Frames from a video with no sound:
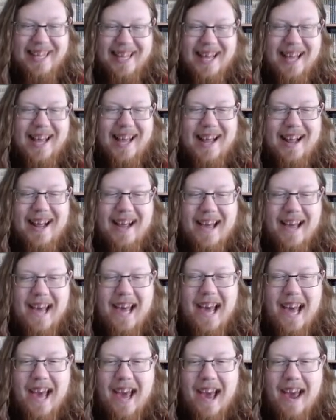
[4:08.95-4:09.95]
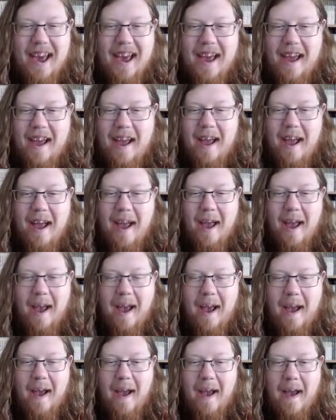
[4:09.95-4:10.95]

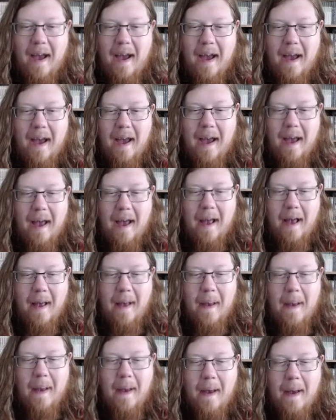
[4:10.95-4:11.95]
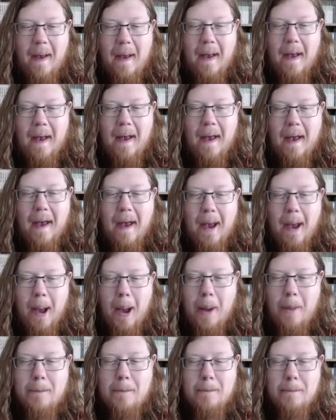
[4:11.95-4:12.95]

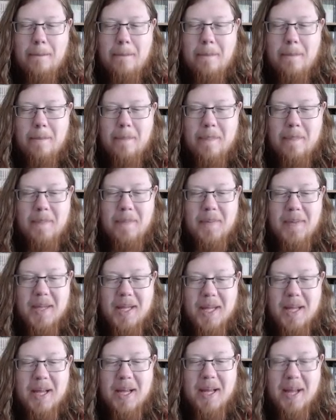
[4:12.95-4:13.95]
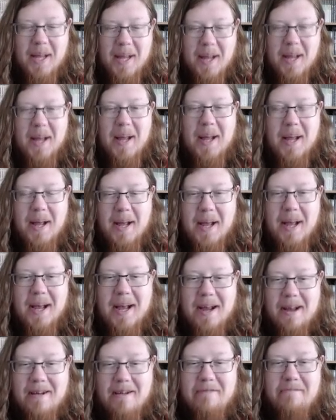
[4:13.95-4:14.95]

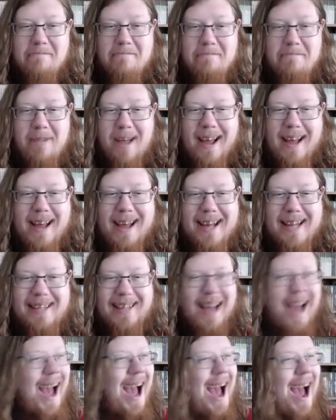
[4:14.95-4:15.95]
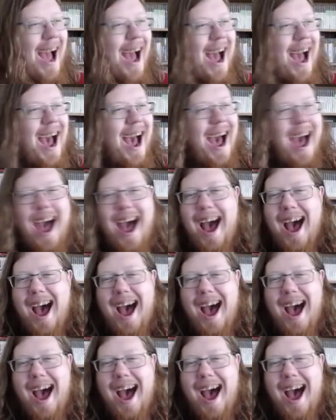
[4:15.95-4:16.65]
(silence)